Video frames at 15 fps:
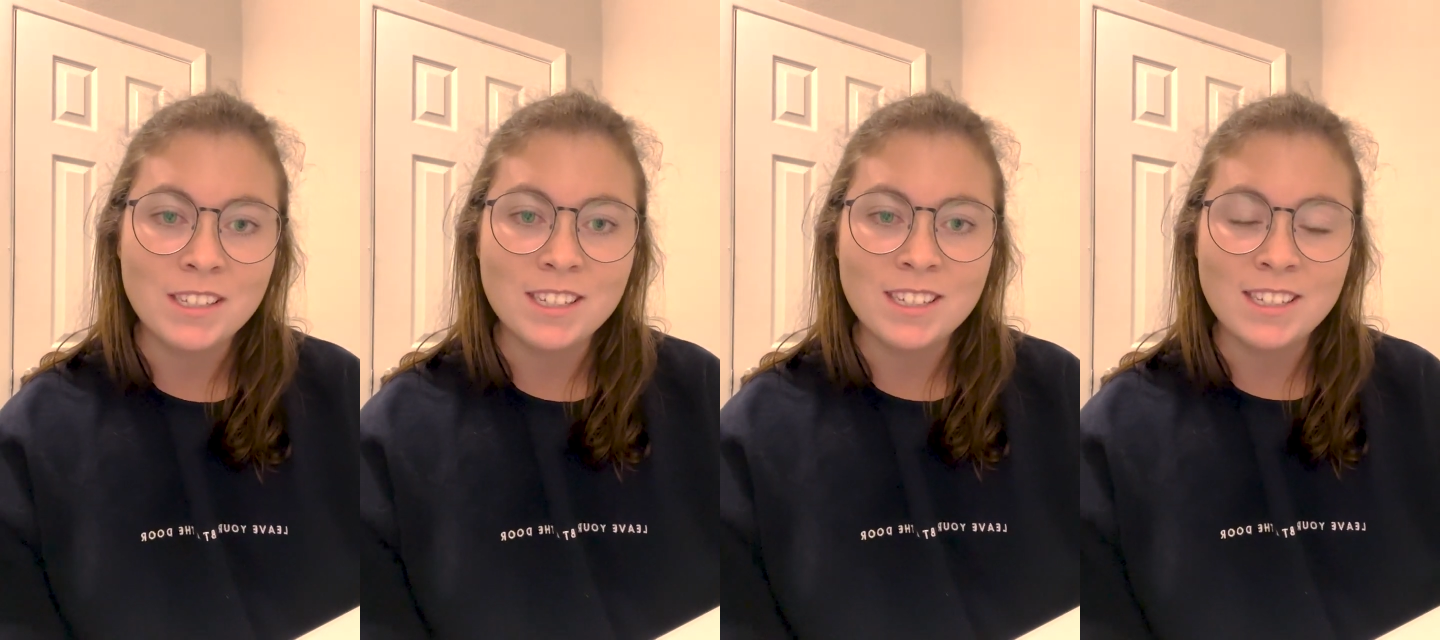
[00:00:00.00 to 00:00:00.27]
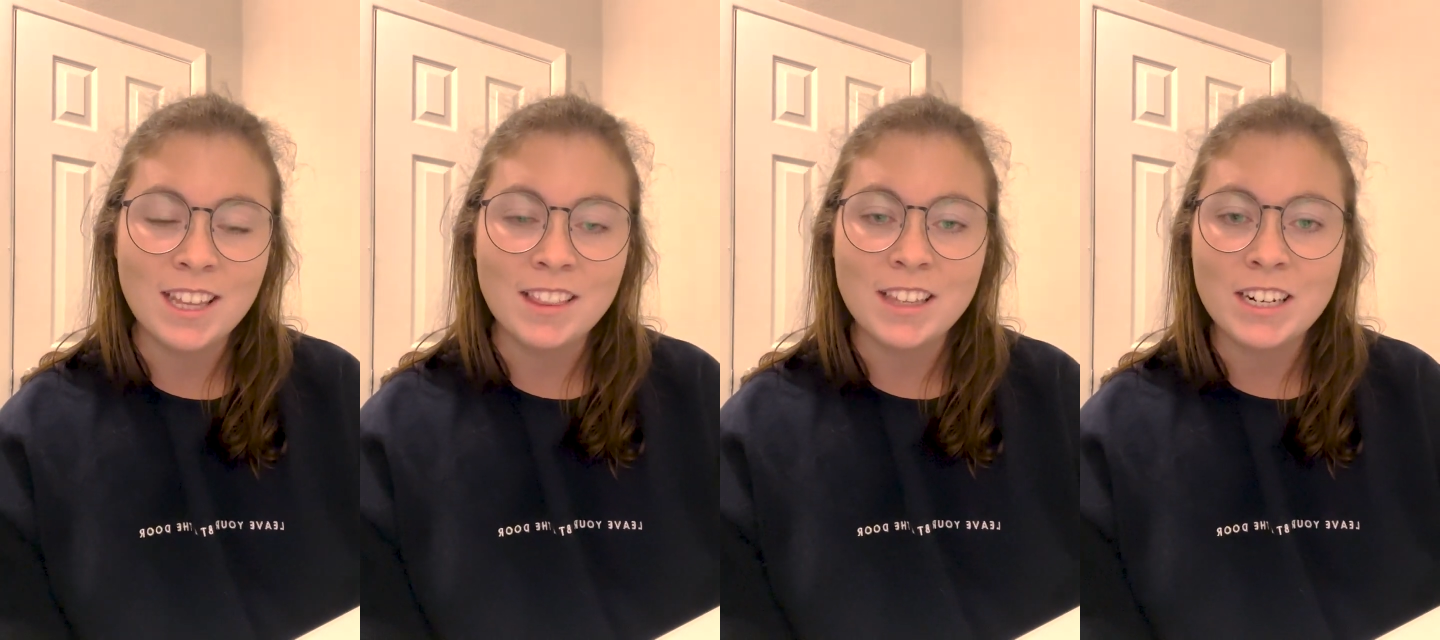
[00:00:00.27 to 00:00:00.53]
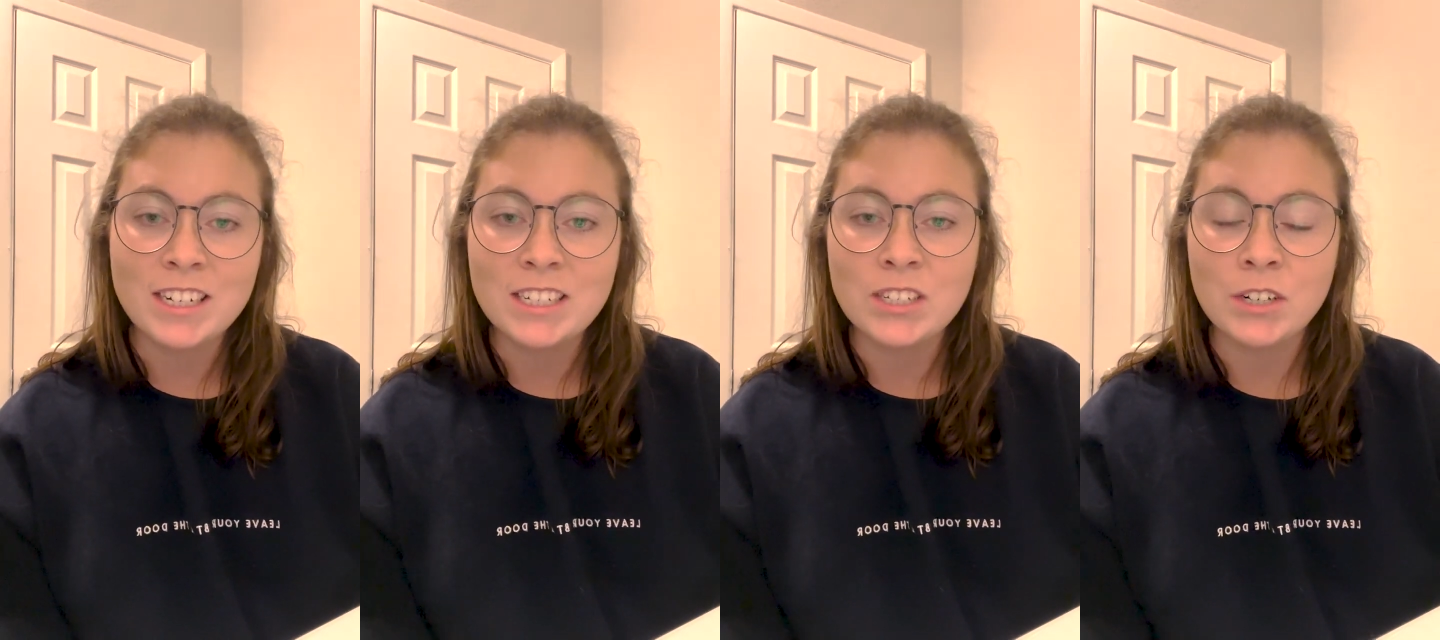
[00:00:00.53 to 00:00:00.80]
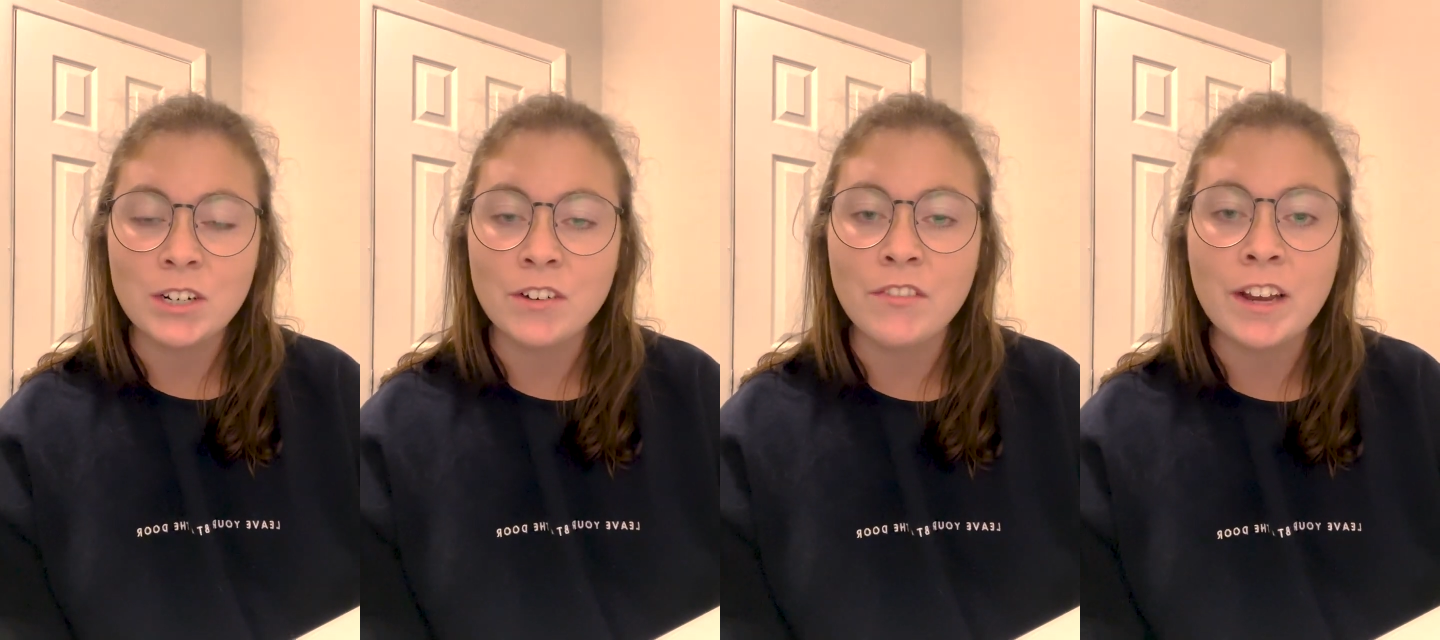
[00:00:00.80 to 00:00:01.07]
is that theories
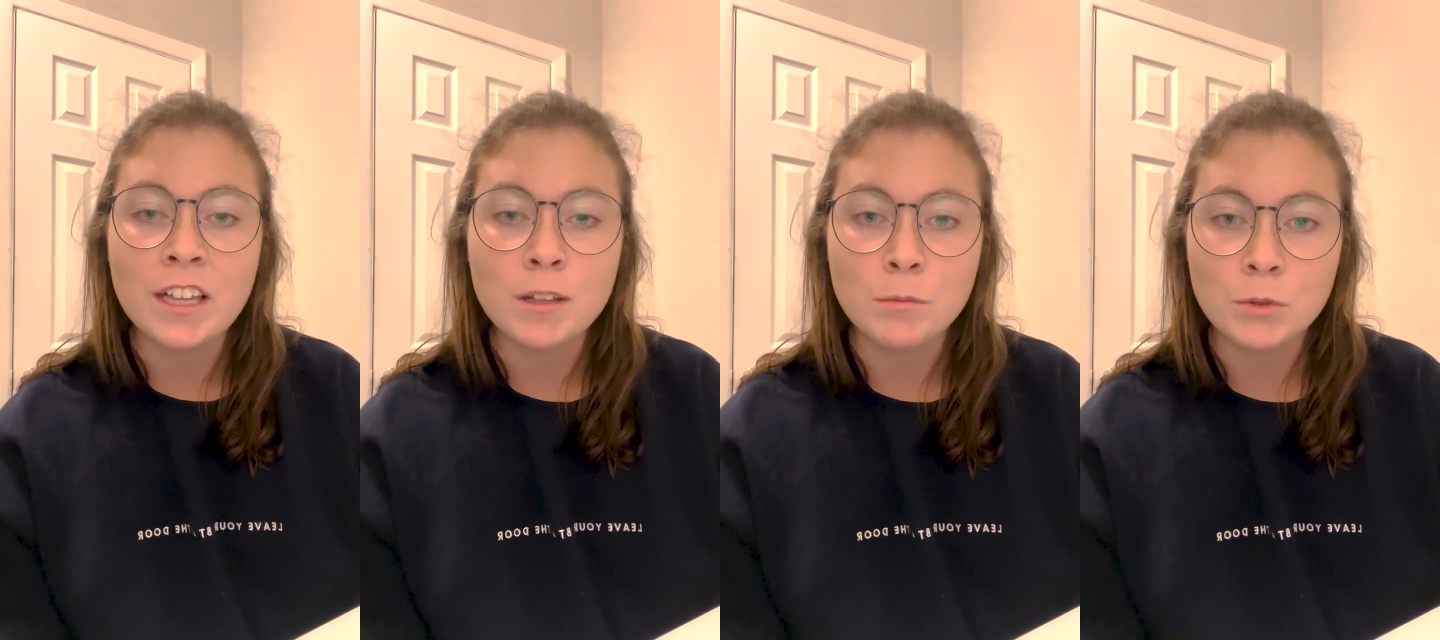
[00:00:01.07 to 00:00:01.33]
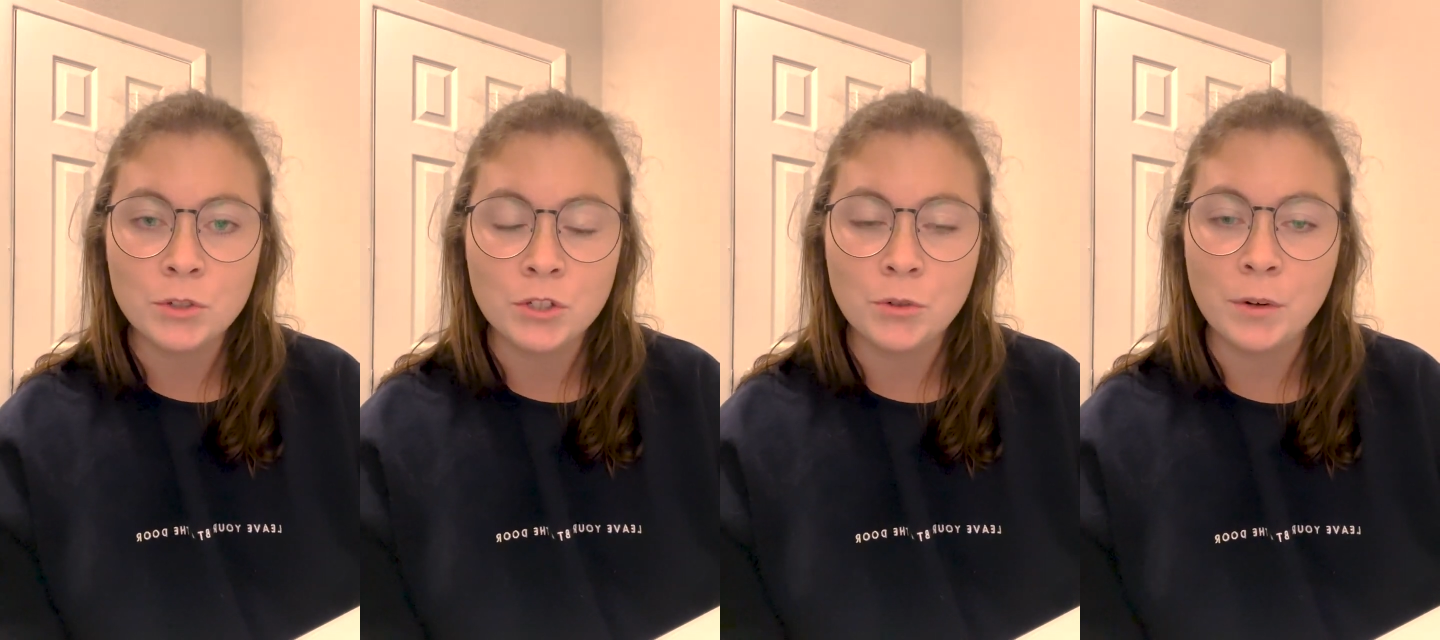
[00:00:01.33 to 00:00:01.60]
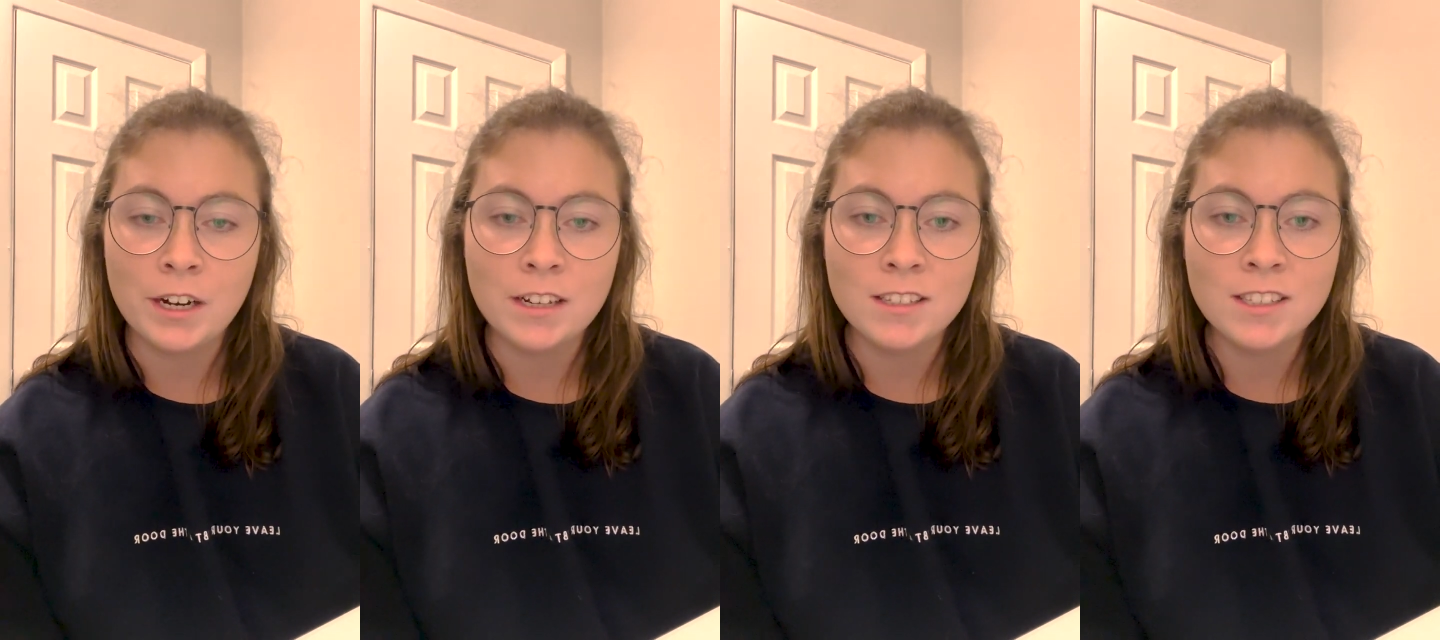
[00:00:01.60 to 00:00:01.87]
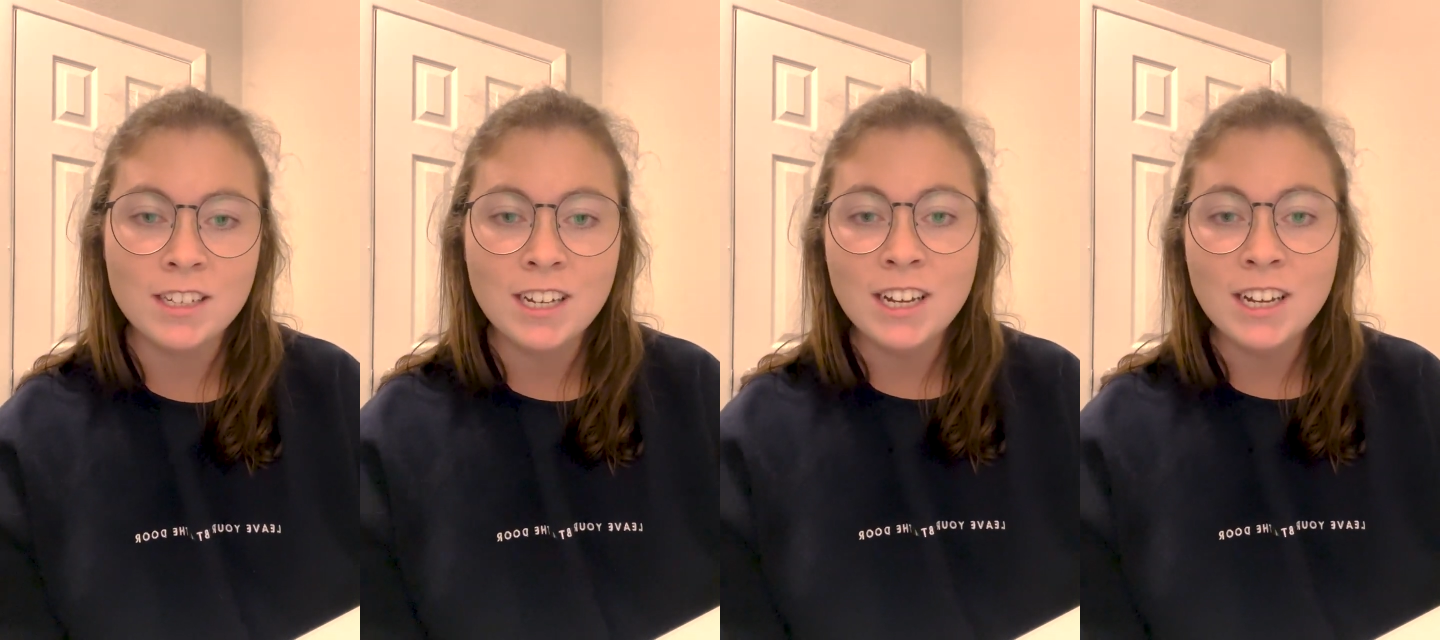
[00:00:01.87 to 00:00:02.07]
are available to us